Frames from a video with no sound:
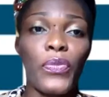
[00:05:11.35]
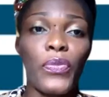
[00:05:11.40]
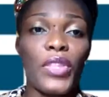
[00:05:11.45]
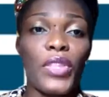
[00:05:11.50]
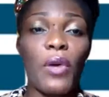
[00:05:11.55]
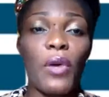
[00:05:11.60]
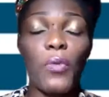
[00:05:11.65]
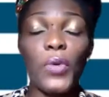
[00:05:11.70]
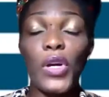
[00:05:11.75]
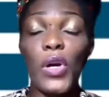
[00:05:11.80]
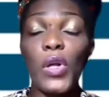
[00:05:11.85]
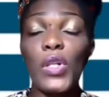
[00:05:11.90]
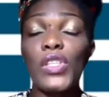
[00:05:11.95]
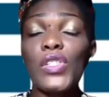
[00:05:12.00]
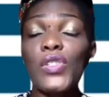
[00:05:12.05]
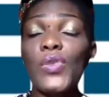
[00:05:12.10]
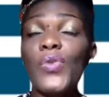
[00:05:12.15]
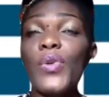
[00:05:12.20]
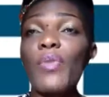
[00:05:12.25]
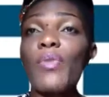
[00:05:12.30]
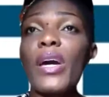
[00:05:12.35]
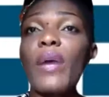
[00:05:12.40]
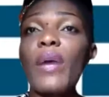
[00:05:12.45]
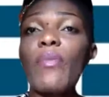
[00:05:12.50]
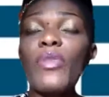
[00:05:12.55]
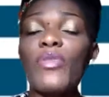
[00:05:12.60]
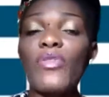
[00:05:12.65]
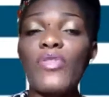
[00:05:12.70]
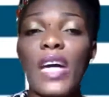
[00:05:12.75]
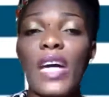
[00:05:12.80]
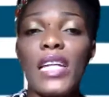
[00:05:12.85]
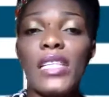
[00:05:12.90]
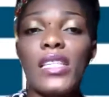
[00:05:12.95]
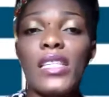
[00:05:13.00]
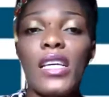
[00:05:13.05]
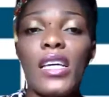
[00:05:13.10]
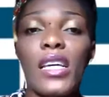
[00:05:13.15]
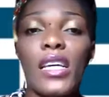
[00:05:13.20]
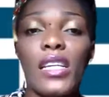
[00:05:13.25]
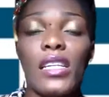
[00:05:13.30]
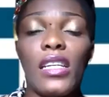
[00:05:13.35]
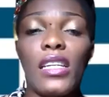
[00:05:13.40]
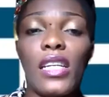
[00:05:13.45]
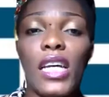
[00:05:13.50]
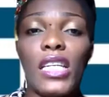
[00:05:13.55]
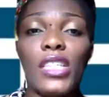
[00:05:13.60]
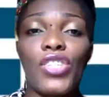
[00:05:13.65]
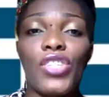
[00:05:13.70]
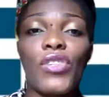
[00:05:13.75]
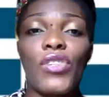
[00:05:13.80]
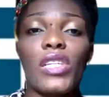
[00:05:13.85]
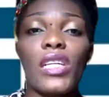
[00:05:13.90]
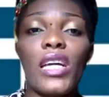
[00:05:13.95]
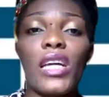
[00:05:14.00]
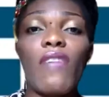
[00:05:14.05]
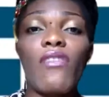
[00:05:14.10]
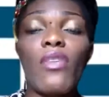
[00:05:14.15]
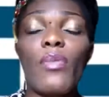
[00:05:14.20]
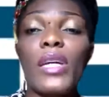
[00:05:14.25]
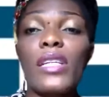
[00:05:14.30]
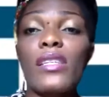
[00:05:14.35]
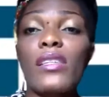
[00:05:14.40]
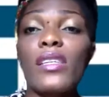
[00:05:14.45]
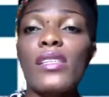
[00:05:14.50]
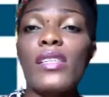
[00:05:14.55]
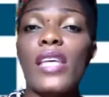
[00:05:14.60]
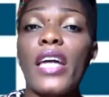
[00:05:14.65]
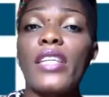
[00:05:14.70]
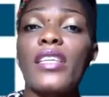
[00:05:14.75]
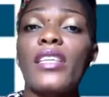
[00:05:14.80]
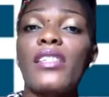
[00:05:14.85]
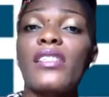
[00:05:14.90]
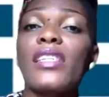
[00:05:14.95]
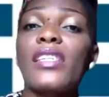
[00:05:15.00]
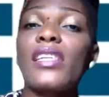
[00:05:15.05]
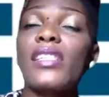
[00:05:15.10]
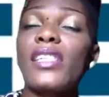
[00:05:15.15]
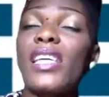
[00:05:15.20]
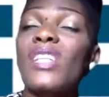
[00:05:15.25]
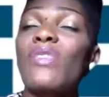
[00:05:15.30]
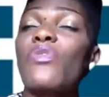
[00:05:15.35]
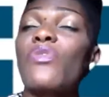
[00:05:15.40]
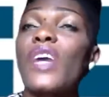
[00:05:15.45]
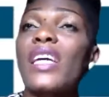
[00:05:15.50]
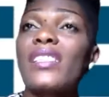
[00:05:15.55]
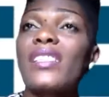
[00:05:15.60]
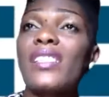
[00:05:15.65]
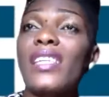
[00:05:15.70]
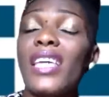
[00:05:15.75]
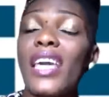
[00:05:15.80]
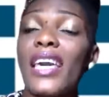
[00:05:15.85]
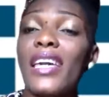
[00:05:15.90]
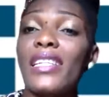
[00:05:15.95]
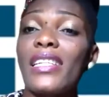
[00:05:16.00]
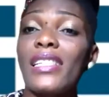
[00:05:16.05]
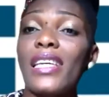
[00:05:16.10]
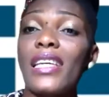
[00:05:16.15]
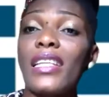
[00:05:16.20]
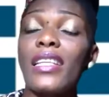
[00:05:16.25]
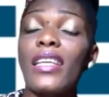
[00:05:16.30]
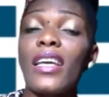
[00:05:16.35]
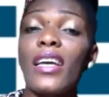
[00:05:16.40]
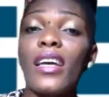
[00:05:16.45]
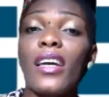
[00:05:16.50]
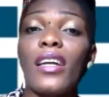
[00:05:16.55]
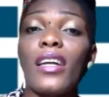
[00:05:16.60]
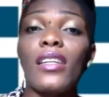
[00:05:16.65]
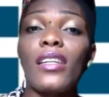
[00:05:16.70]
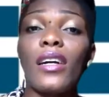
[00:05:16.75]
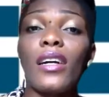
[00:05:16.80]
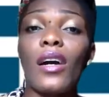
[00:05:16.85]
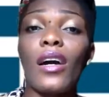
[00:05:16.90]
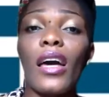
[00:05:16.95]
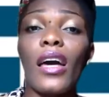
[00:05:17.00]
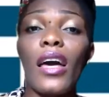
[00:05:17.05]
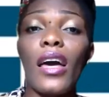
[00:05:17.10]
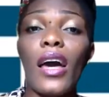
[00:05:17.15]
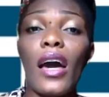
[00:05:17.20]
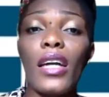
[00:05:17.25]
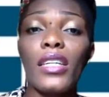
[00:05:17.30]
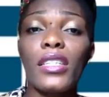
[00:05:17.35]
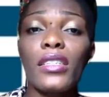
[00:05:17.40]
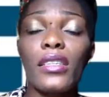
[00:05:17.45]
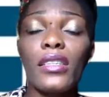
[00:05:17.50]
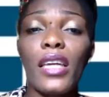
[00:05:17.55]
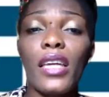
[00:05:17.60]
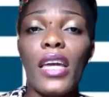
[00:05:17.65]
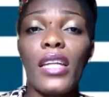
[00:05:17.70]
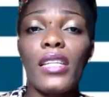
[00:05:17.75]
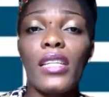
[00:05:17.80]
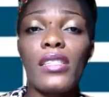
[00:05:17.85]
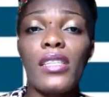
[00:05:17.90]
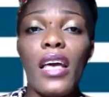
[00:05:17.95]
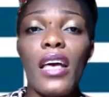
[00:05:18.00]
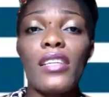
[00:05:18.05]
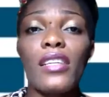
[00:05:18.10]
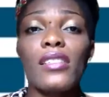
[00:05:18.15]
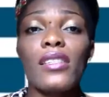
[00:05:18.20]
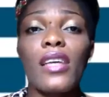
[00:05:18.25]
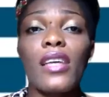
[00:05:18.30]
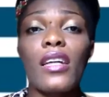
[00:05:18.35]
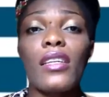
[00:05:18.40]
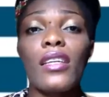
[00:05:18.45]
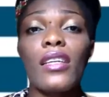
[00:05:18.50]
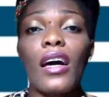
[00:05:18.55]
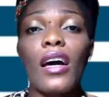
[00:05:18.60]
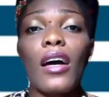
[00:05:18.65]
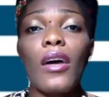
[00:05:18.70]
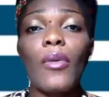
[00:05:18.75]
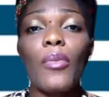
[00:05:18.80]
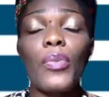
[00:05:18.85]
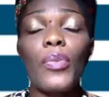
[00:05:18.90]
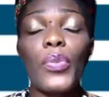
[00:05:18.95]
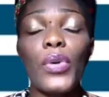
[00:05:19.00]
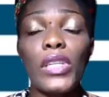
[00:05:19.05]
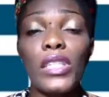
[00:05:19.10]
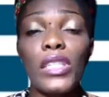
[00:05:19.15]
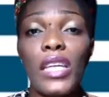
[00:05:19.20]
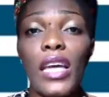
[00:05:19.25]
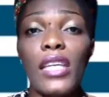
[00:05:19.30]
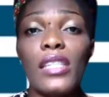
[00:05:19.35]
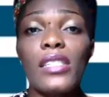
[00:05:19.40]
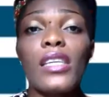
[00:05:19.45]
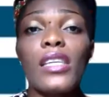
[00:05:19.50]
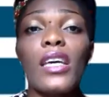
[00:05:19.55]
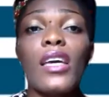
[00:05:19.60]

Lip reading: Now, we also remember that the Nigerian government has said it is investigating the hashtag NSAS and the protest,